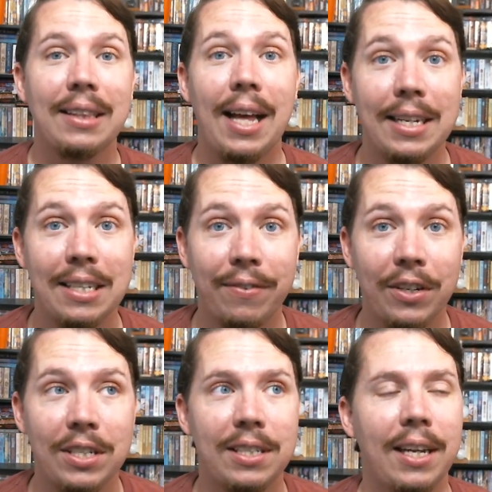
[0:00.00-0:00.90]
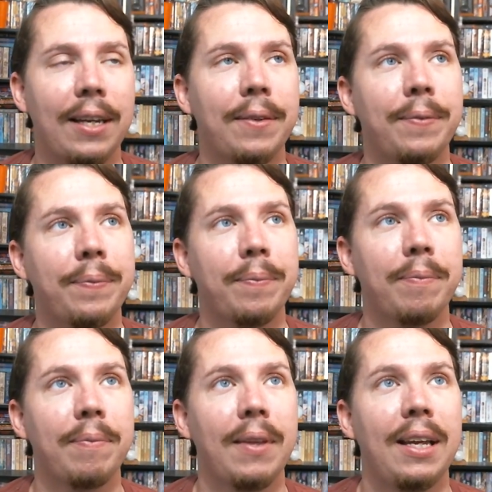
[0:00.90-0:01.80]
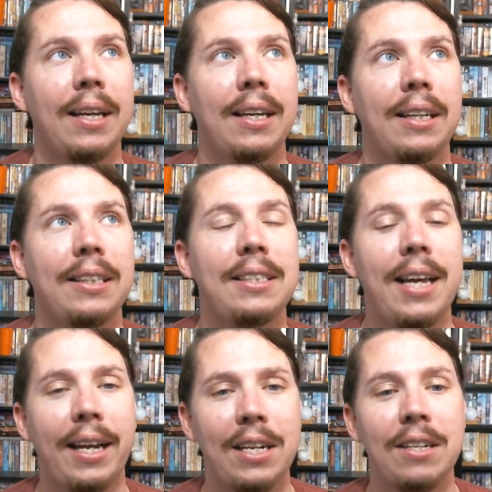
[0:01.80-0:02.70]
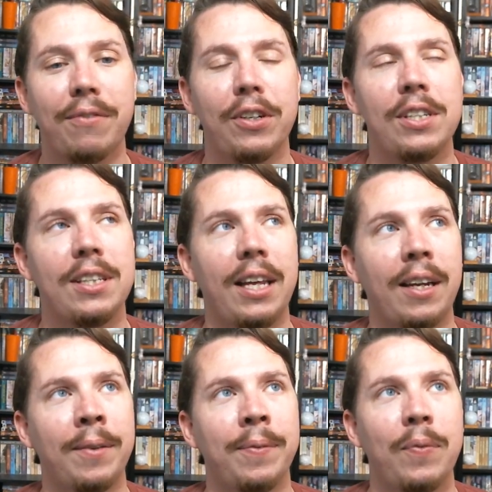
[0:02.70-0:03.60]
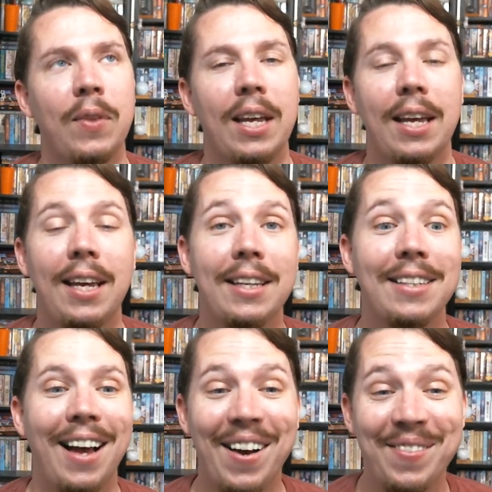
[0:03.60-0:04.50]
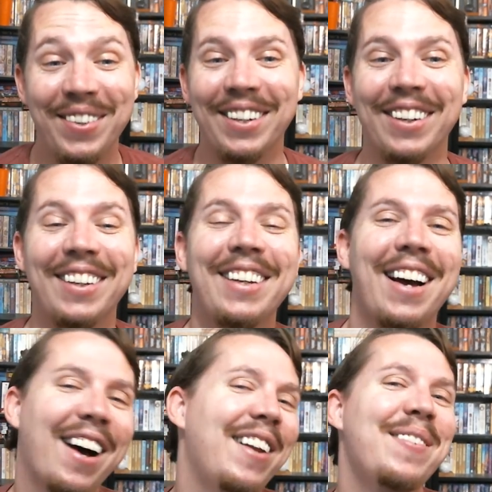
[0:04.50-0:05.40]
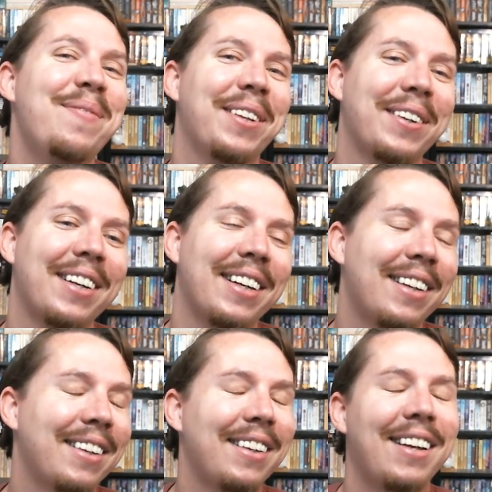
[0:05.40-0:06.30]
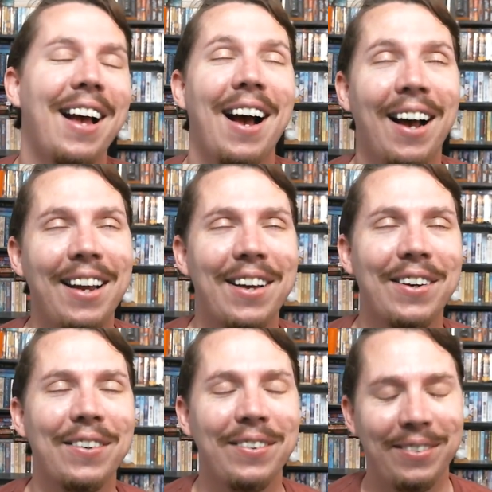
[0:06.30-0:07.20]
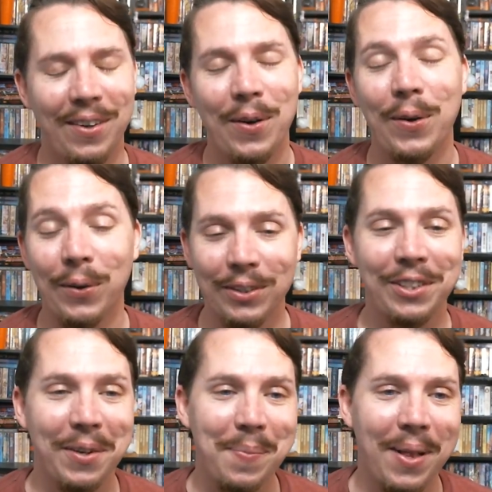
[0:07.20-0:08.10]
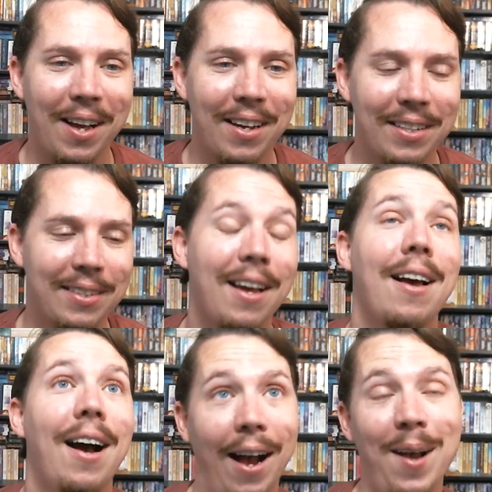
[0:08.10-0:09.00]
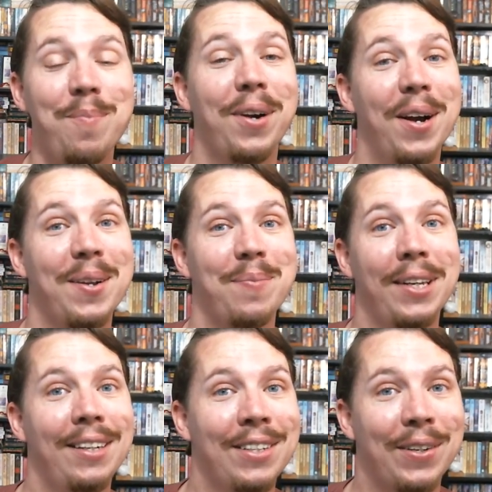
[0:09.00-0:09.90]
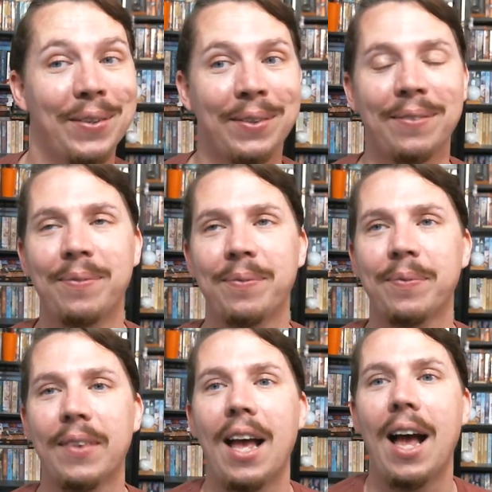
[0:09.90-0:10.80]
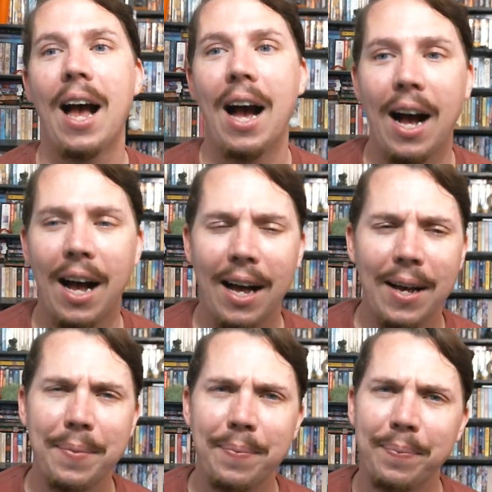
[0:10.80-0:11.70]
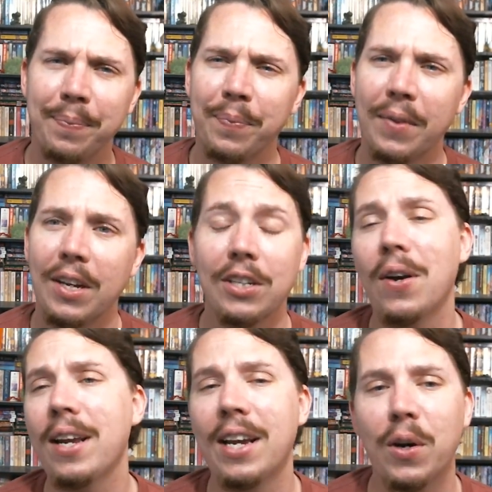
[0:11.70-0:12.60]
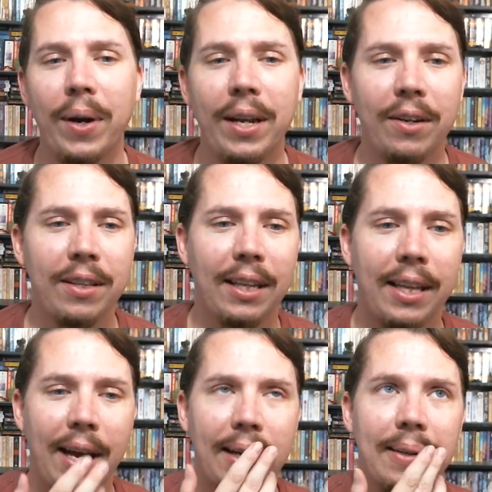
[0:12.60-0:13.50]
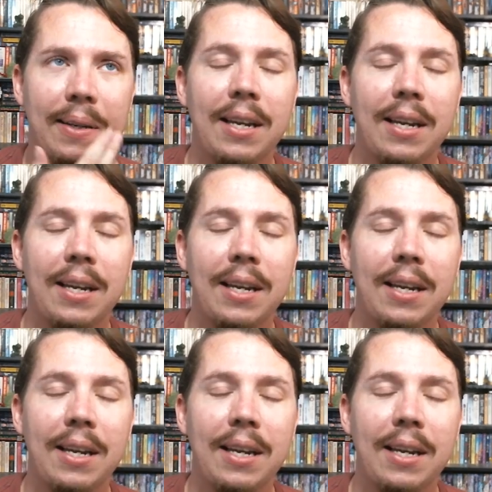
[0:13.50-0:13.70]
That's the first thing. The second to first thing is I'm currently unemployed. I know. Hold your applause. I'm proud of me too. Um, so I didn't quit or anything like that.